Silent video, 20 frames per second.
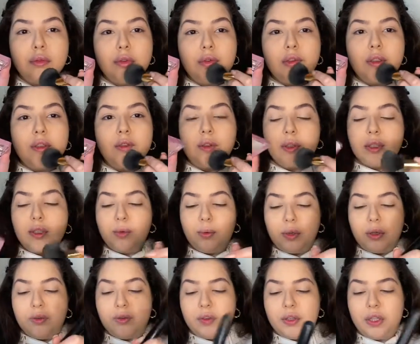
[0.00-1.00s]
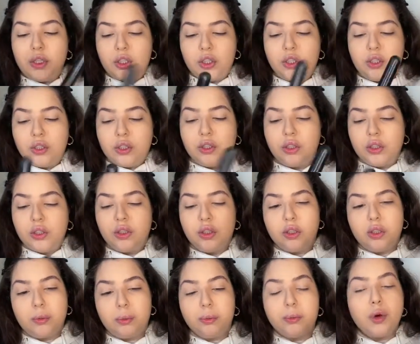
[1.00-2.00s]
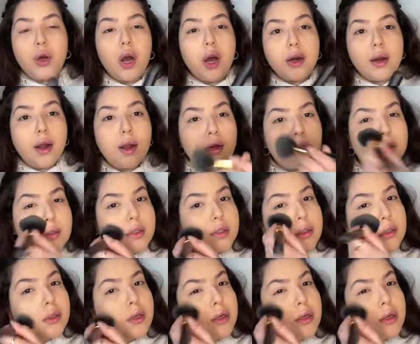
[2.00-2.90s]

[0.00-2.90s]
I really want to finish some products.